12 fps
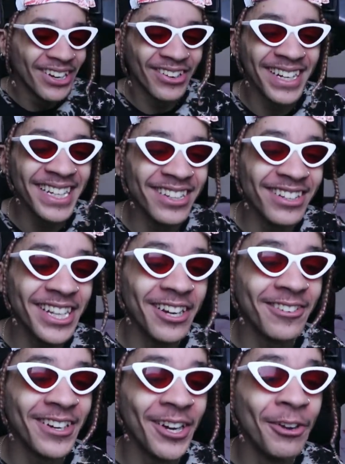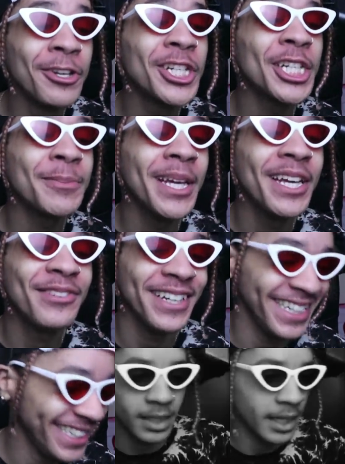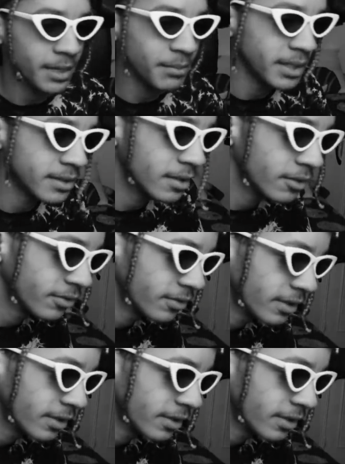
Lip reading: Yo, he looking real spiffy. I hate myself,